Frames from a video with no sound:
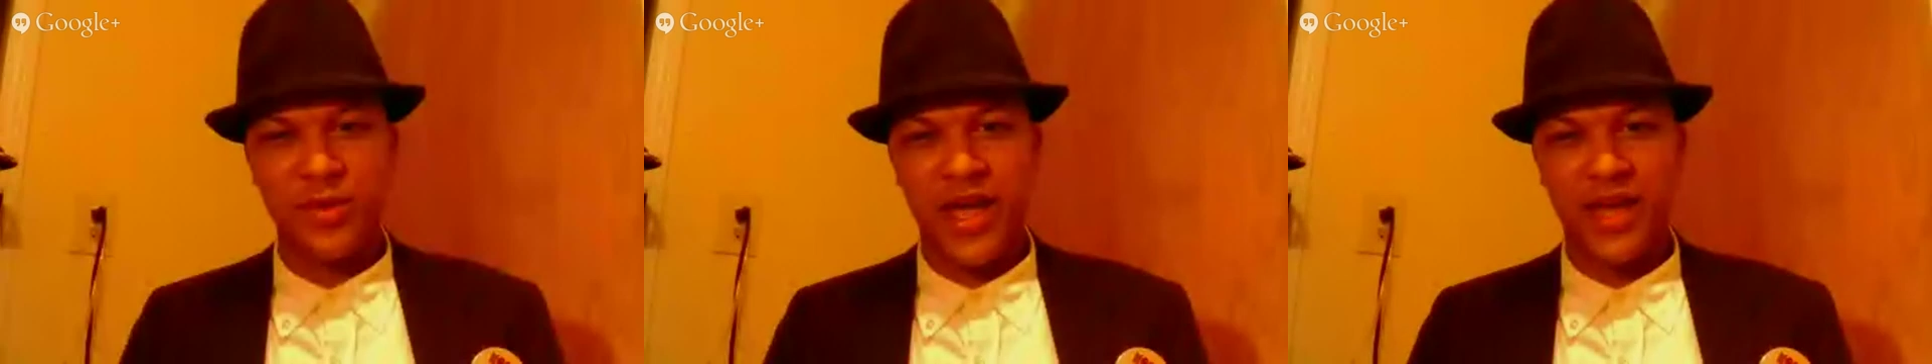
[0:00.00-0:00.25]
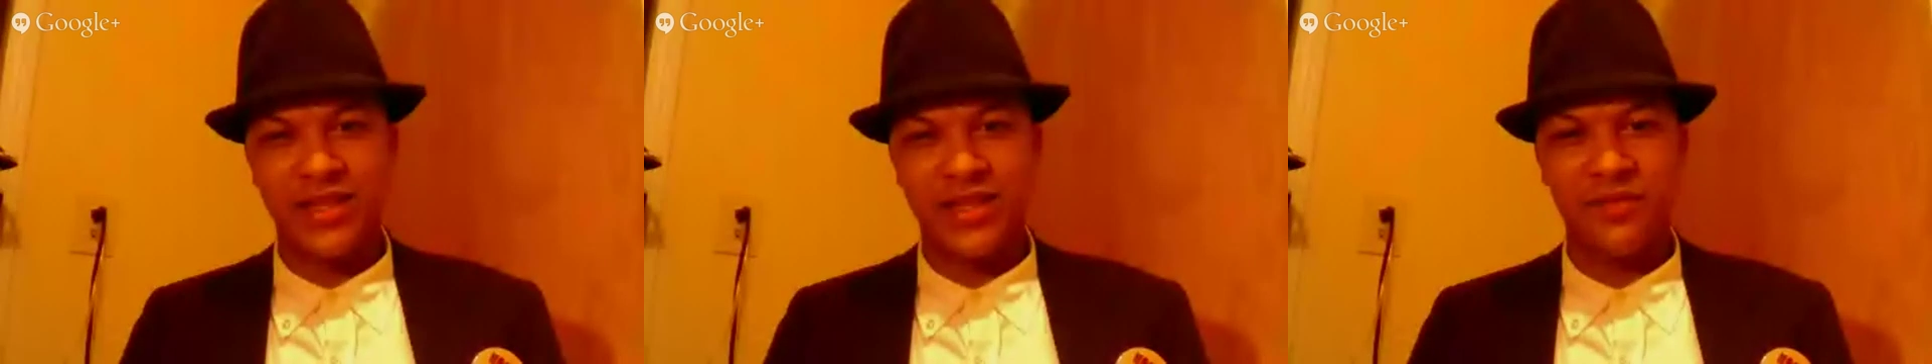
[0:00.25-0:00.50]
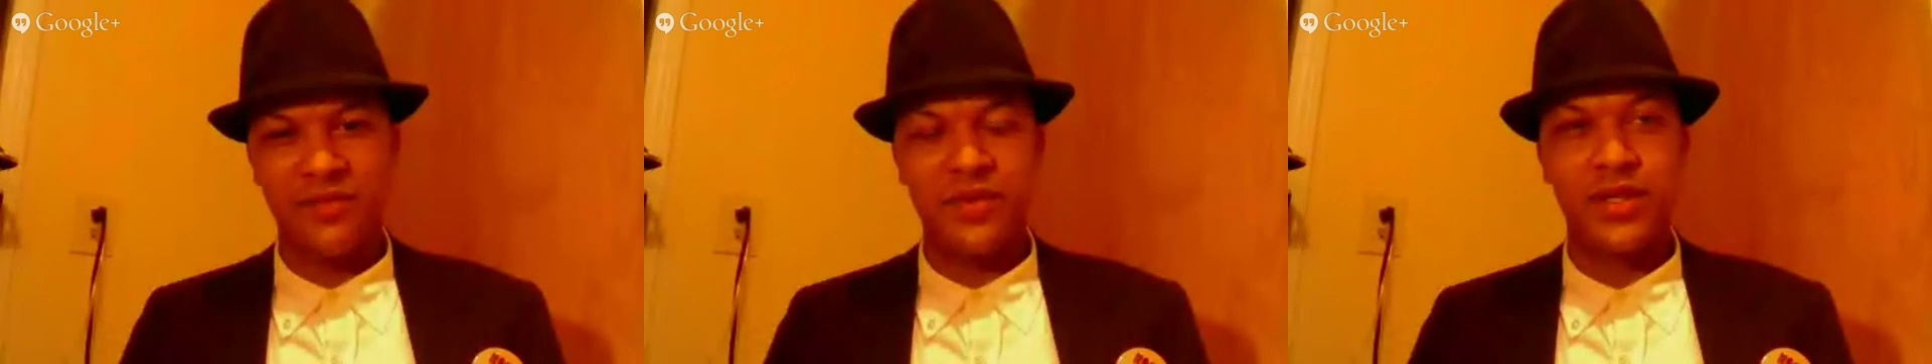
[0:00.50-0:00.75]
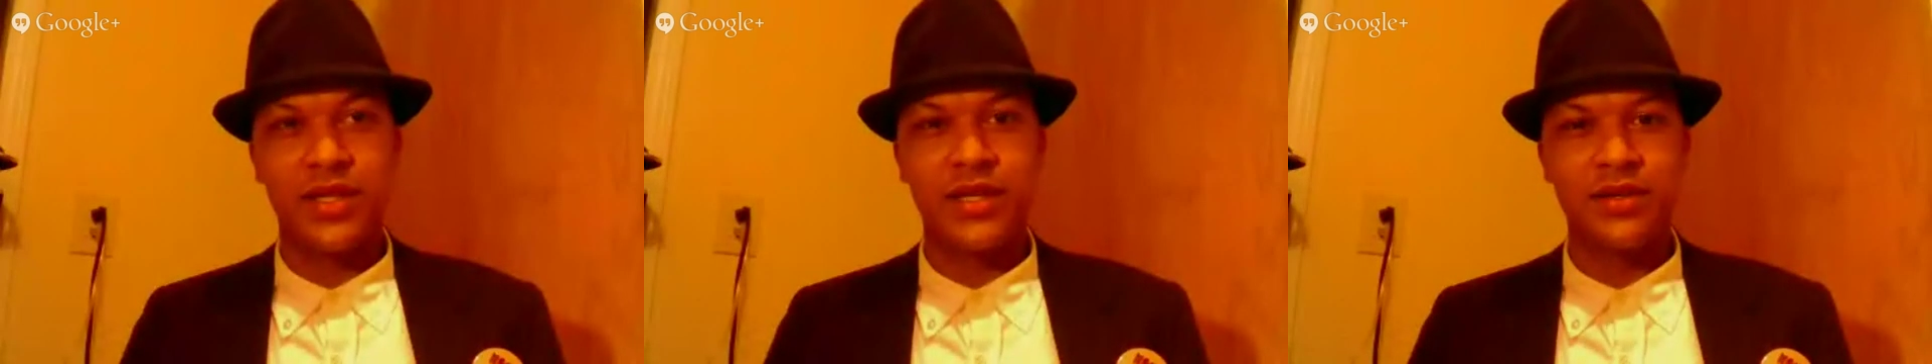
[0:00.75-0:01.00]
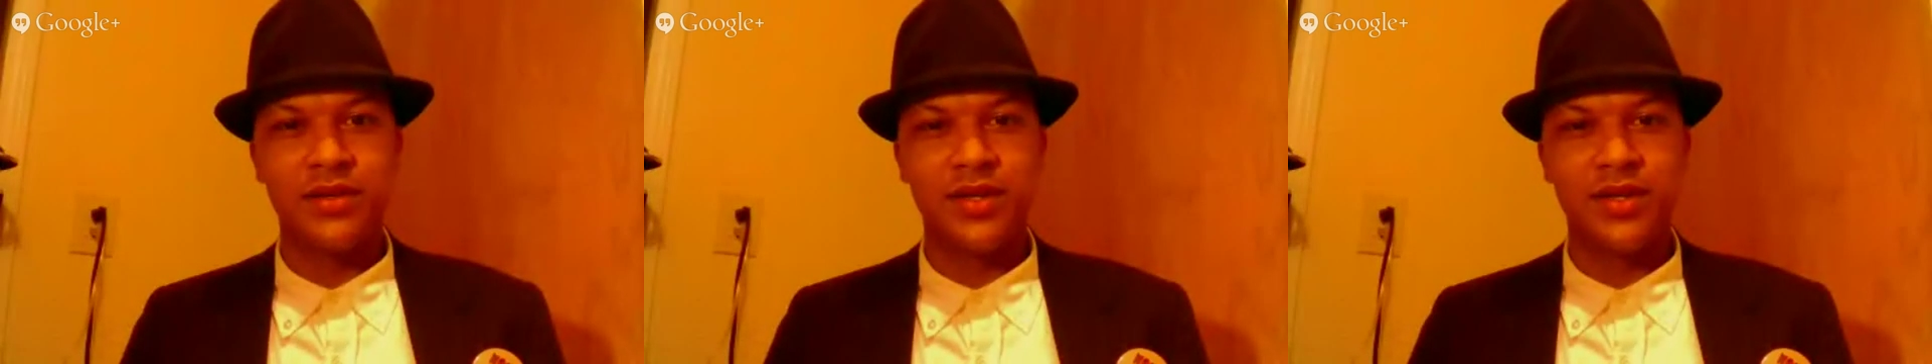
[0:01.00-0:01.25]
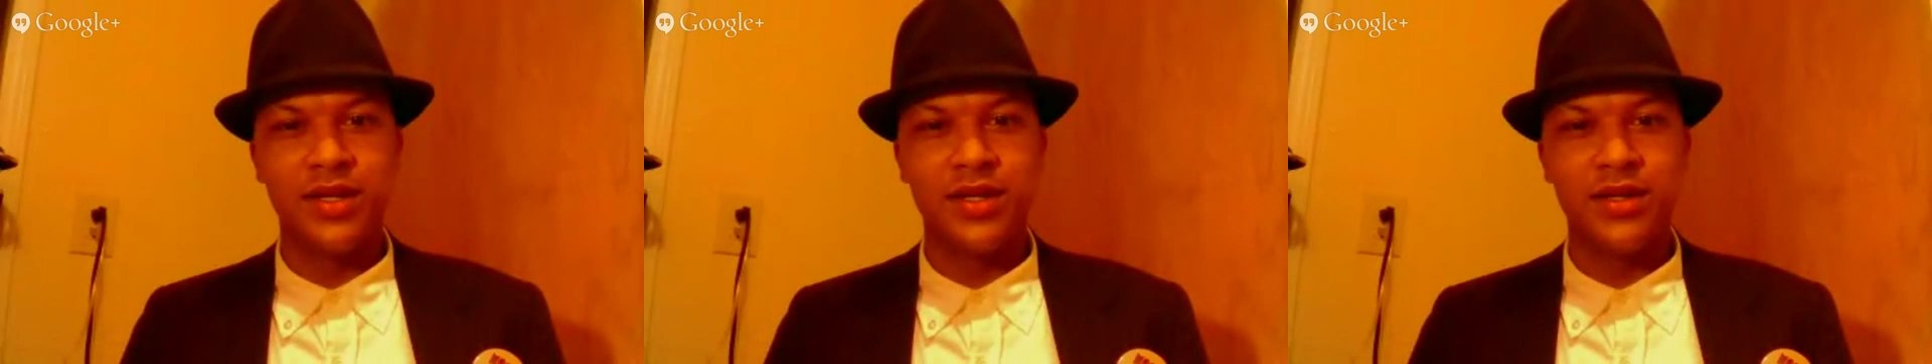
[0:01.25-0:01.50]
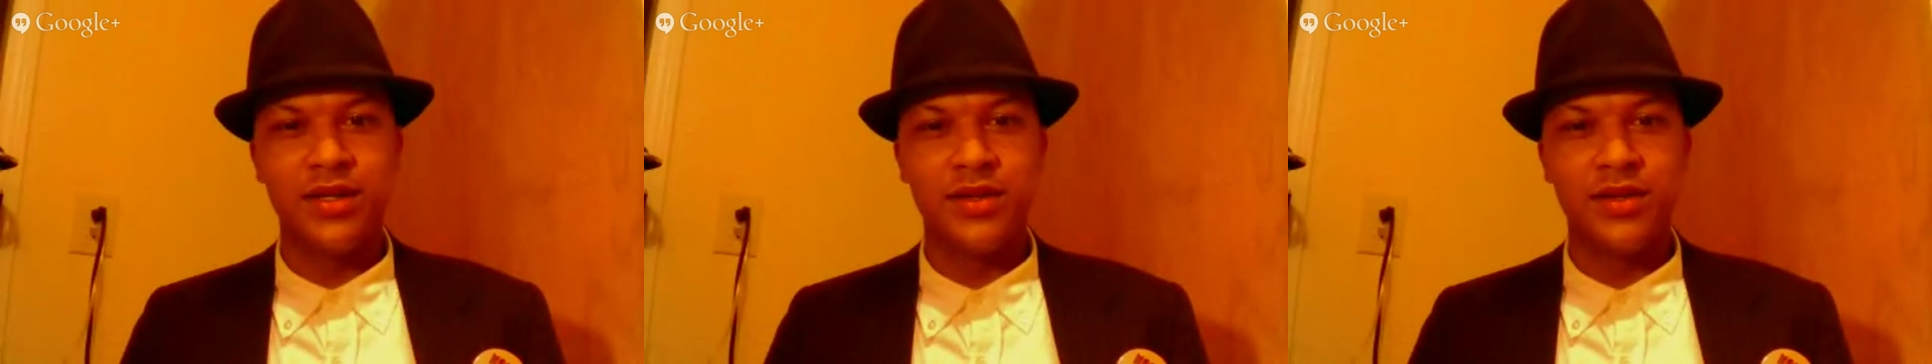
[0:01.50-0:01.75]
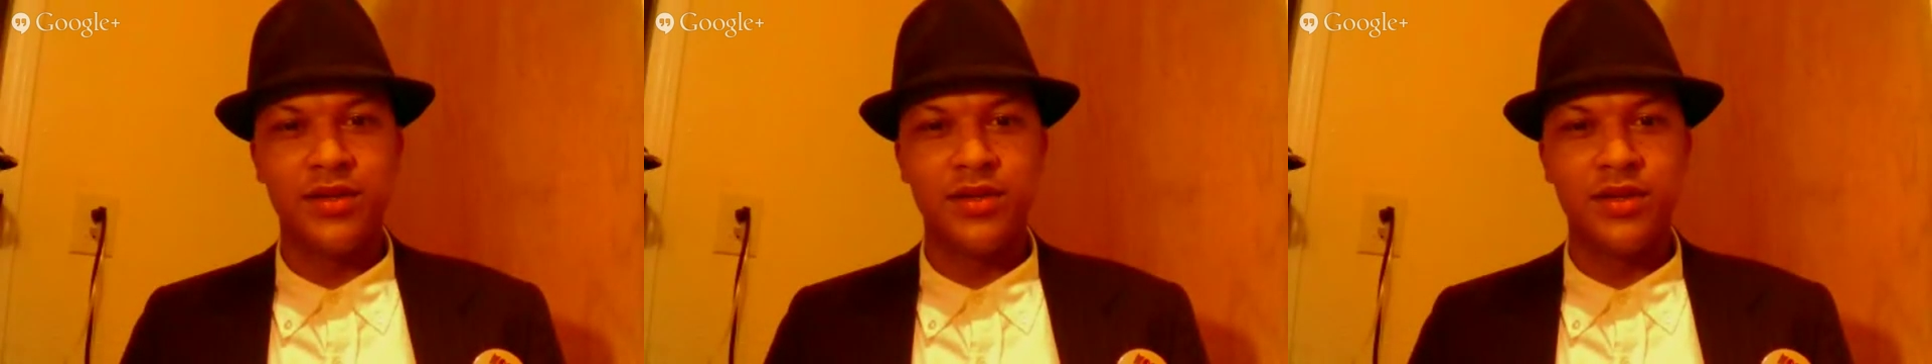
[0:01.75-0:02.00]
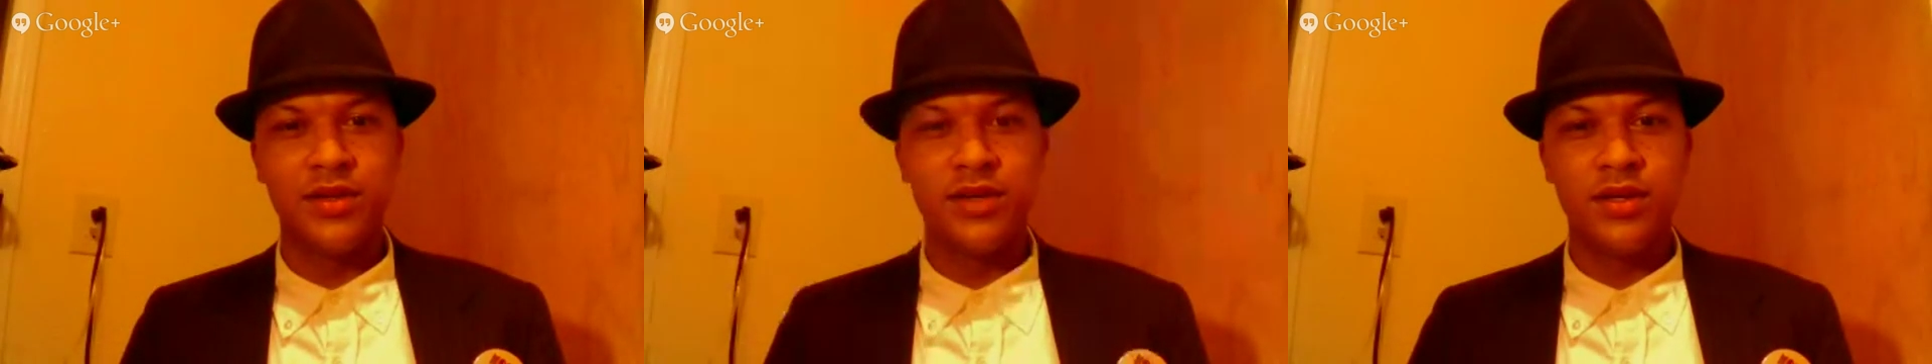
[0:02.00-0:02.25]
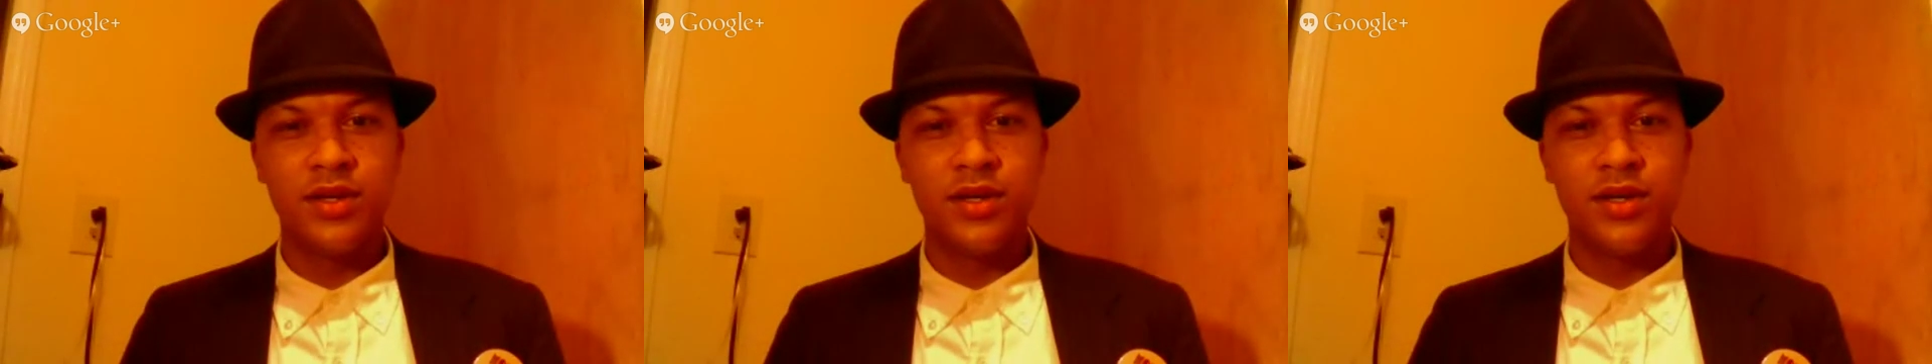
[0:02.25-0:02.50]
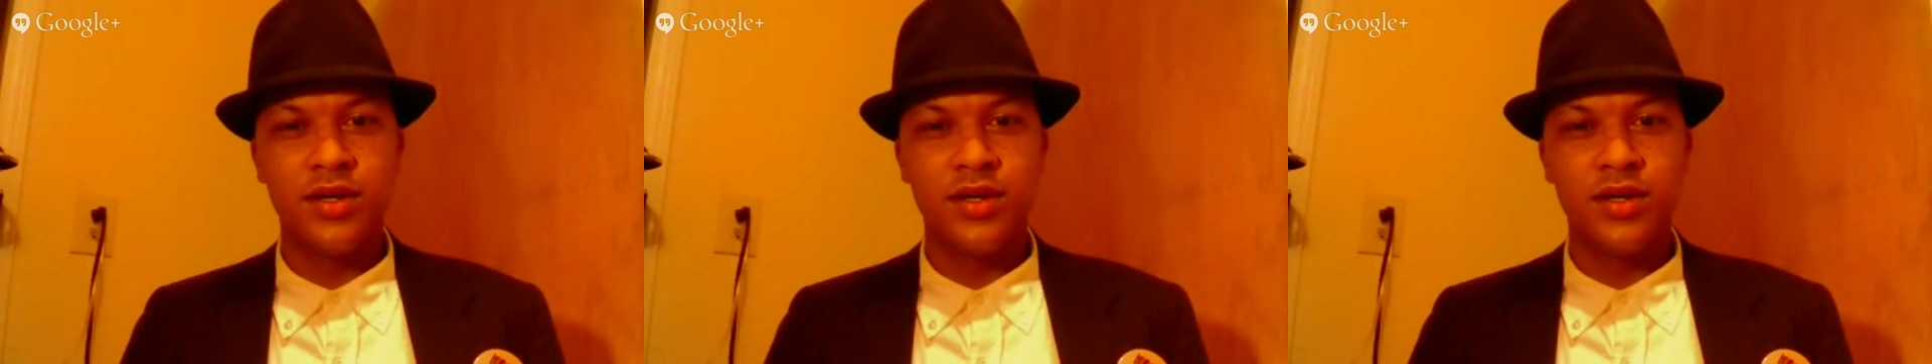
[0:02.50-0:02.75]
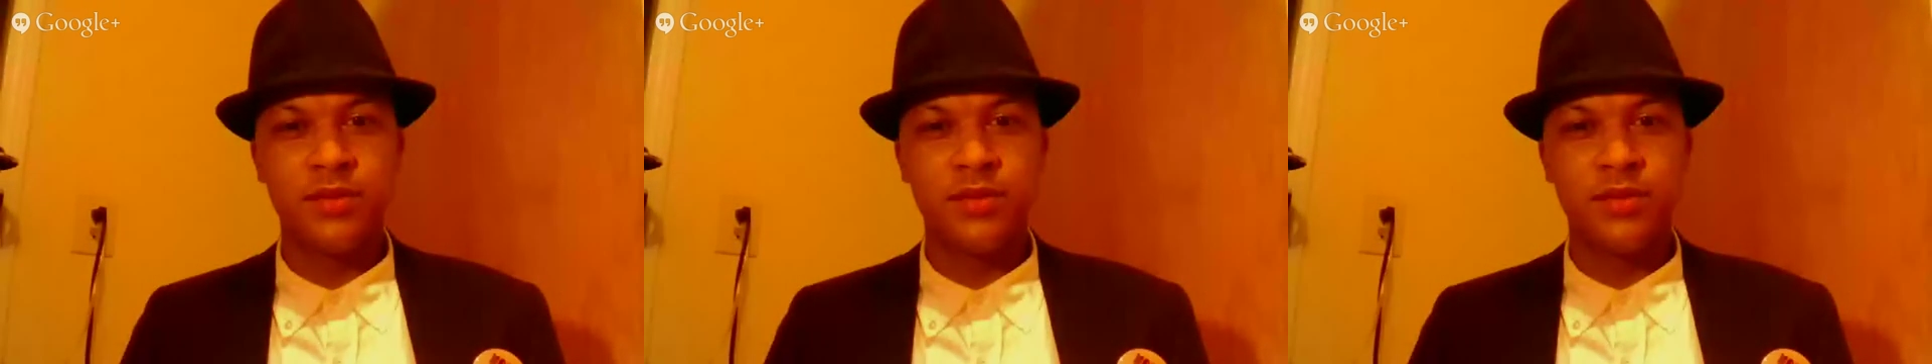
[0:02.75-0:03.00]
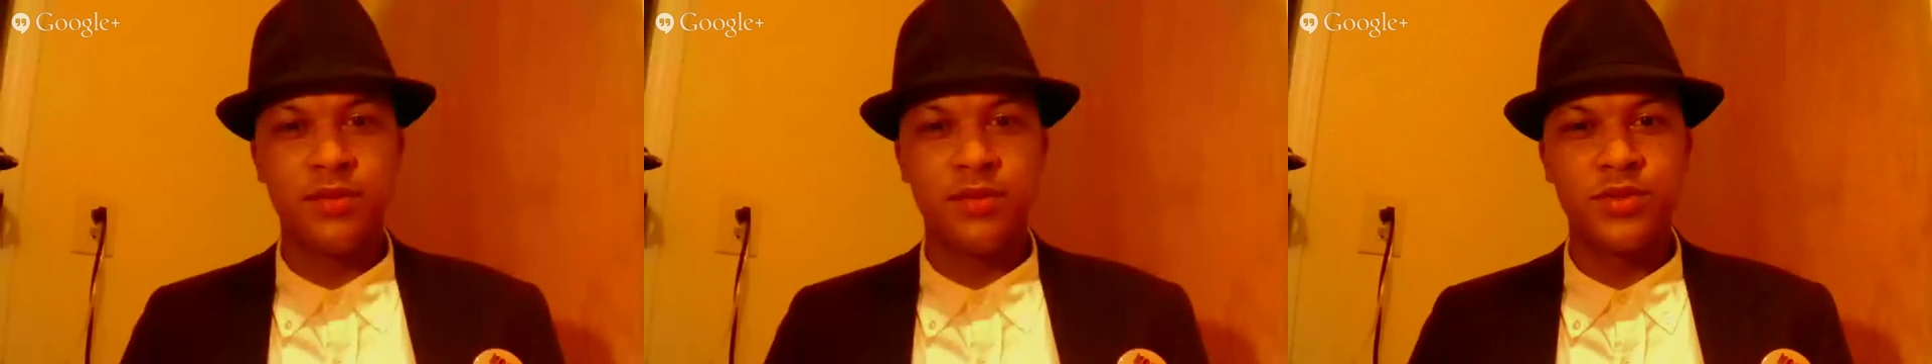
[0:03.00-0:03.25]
had that feeling. I'm sorry.